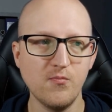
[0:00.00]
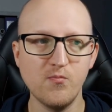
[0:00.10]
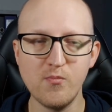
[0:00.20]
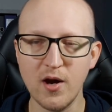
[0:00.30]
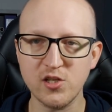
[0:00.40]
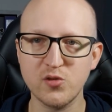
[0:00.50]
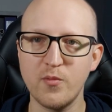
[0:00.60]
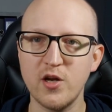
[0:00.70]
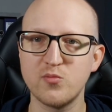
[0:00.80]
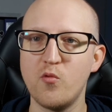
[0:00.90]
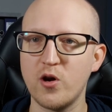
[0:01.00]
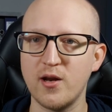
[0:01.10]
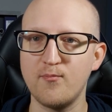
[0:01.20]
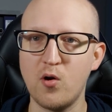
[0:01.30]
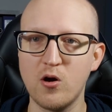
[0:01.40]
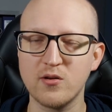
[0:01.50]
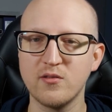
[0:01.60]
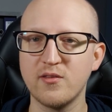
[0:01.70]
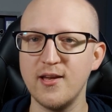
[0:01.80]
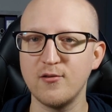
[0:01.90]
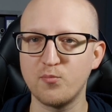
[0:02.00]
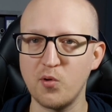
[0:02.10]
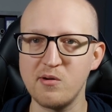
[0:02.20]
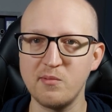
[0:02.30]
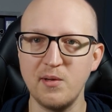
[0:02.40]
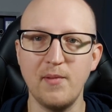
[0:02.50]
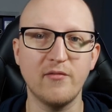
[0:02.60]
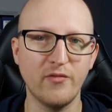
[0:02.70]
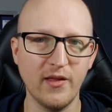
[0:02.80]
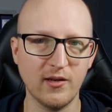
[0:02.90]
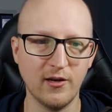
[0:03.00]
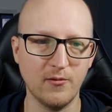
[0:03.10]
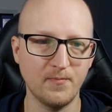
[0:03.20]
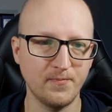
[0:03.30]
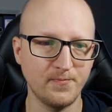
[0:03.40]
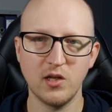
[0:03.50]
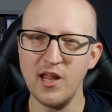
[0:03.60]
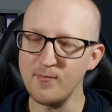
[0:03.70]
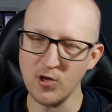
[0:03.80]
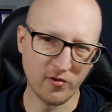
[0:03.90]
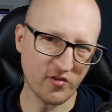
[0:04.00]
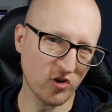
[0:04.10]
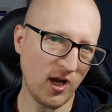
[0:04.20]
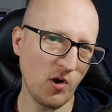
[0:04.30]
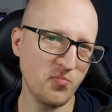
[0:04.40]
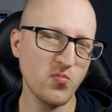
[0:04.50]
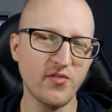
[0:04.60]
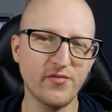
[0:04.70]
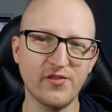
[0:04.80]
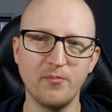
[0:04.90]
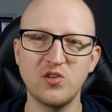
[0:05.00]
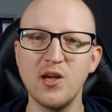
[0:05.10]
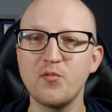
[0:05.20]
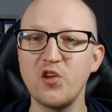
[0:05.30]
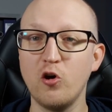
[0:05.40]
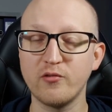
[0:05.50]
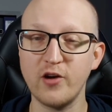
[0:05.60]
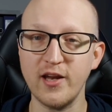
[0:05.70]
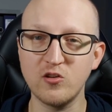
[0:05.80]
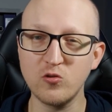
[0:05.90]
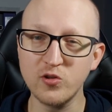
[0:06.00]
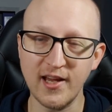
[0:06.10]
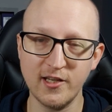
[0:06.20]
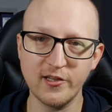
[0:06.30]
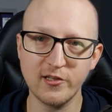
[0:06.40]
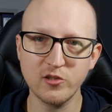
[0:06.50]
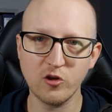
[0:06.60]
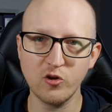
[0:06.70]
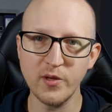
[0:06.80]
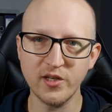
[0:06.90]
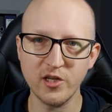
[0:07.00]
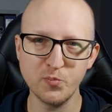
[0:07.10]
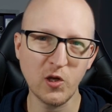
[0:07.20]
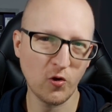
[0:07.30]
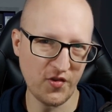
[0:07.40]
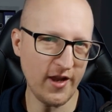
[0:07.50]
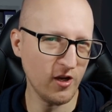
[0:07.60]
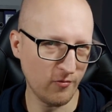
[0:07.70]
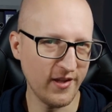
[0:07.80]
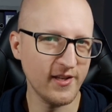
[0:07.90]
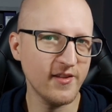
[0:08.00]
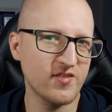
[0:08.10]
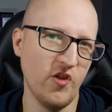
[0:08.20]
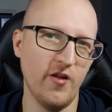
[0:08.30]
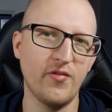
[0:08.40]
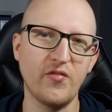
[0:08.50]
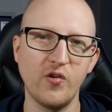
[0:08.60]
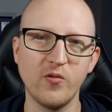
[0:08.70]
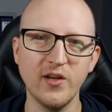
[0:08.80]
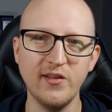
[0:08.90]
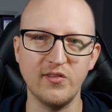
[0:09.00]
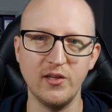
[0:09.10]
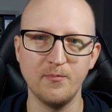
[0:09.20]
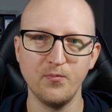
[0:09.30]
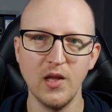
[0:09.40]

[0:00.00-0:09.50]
much, much more important than you probably might think now. Let me also come up with some tips how to write good technical documentation, because I know that is not so easy.